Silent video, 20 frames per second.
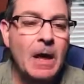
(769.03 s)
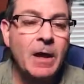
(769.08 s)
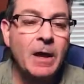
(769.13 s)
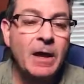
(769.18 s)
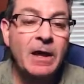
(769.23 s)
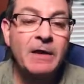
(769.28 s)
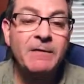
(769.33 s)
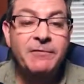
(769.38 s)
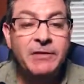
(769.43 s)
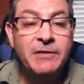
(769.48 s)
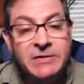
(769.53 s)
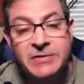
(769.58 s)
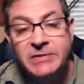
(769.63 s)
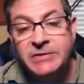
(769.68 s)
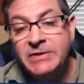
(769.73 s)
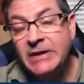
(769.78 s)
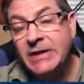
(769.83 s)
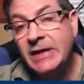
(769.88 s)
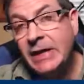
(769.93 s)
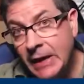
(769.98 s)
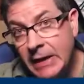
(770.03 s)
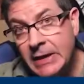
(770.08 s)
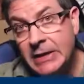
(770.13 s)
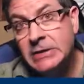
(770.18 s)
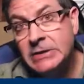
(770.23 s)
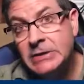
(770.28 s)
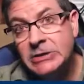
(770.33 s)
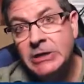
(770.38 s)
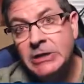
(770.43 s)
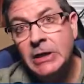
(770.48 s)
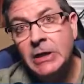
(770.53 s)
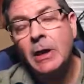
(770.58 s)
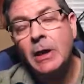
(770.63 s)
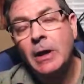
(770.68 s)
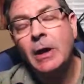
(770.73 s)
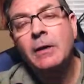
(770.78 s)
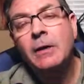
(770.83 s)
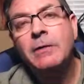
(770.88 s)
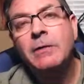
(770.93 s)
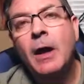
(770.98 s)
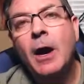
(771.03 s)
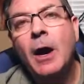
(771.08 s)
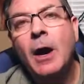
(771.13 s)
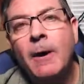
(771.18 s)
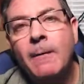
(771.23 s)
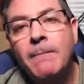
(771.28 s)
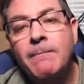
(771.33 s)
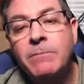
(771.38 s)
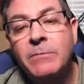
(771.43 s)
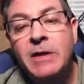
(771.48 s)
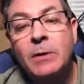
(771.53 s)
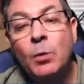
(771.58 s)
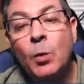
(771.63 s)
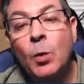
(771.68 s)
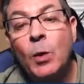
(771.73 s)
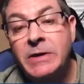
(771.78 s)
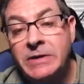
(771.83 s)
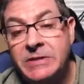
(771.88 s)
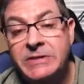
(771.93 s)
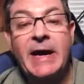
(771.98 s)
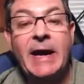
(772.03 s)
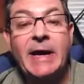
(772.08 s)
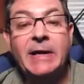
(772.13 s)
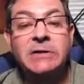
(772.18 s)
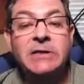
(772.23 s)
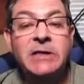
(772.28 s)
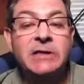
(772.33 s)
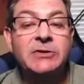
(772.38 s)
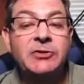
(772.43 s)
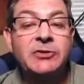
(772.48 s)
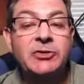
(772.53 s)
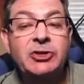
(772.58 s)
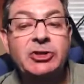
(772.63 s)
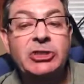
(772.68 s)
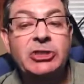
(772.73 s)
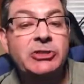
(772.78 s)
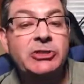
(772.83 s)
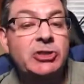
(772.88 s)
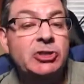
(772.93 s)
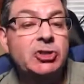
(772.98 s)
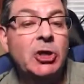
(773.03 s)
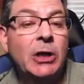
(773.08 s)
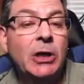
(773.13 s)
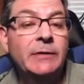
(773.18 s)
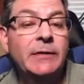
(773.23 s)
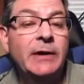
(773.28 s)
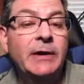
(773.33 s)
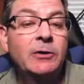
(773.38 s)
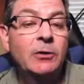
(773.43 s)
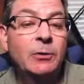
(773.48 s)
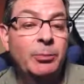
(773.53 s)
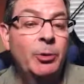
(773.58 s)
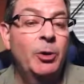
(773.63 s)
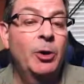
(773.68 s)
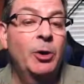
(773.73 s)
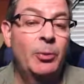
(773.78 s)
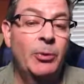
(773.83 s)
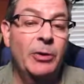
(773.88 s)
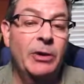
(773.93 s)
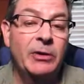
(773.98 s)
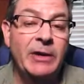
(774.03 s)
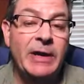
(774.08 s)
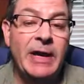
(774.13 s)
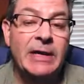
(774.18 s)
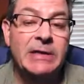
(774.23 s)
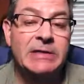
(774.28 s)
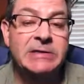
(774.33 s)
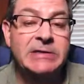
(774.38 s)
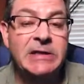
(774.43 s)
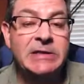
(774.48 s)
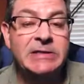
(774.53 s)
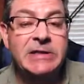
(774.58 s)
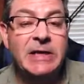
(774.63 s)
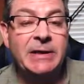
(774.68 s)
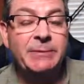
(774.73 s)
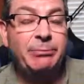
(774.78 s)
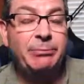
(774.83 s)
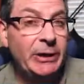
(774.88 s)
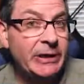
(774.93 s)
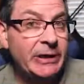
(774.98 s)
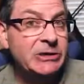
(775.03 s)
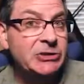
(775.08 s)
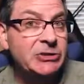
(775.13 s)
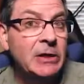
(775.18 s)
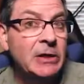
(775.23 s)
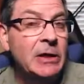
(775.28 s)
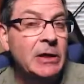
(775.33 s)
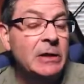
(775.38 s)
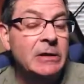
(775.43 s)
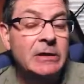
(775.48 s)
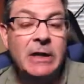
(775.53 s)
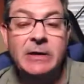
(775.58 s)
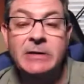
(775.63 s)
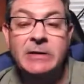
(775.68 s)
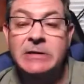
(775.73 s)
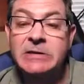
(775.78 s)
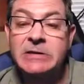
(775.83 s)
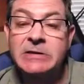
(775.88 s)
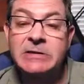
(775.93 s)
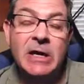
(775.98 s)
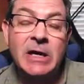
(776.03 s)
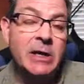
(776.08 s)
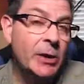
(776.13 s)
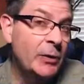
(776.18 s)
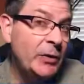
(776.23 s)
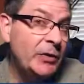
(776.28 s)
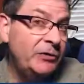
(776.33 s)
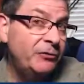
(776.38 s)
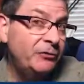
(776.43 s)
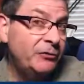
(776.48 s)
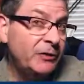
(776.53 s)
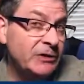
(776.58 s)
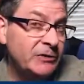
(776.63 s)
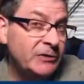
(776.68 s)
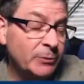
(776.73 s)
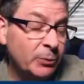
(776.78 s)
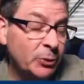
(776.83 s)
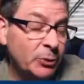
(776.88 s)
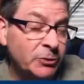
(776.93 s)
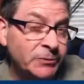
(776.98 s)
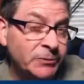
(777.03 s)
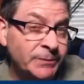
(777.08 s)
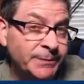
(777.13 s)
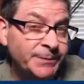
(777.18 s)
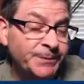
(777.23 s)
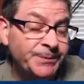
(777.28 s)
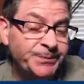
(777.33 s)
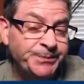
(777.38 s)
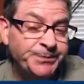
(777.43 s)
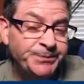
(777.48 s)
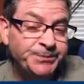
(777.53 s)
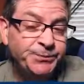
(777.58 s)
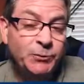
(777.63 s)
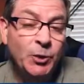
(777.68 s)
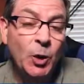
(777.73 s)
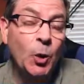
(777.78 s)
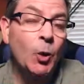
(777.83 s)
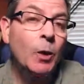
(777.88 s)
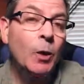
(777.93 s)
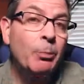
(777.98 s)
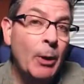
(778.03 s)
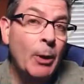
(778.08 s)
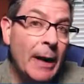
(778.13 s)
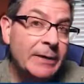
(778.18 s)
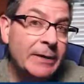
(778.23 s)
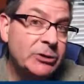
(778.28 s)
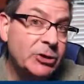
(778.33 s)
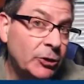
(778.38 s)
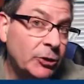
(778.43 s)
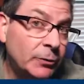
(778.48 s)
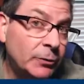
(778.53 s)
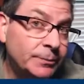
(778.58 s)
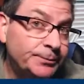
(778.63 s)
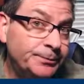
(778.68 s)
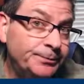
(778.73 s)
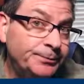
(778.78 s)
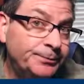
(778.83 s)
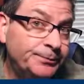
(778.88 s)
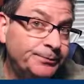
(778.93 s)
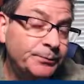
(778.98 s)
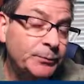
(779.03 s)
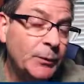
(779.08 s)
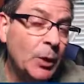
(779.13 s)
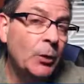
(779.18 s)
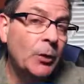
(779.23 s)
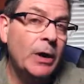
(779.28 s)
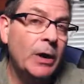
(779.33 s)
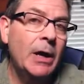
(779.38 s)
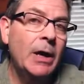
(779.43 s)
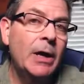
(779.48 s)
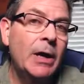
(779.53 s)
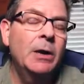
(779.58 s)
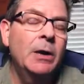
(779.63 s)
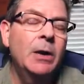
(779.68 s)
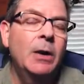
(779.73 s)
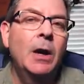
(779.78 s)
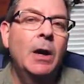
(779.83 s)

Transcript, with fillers: If this is the case, um, then one tactic is to teach the child how to appropriately access that place. Now, this is not always feasible or practical. Okay.